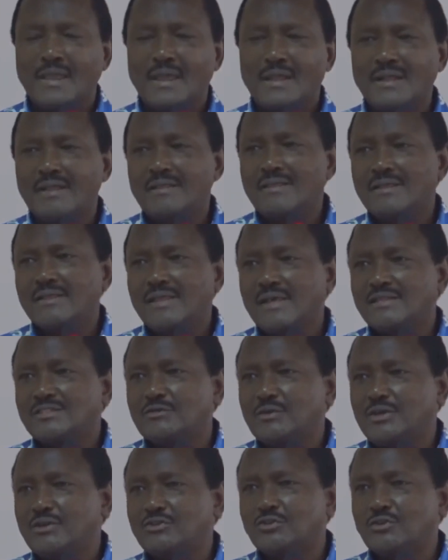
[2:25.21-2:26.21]
And I think that's
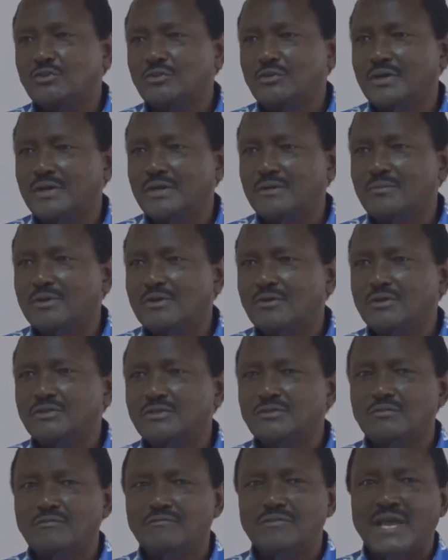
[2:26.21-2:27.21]
the way to do it,
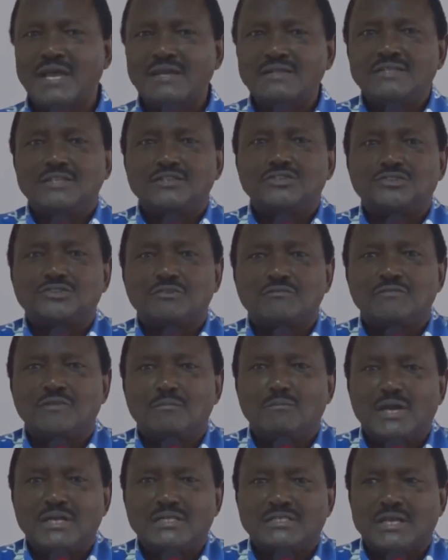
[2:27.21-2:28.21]
because of the urgency of the
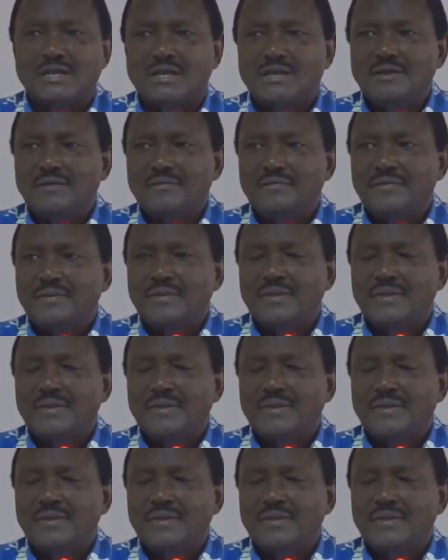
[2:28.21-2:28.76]
matter,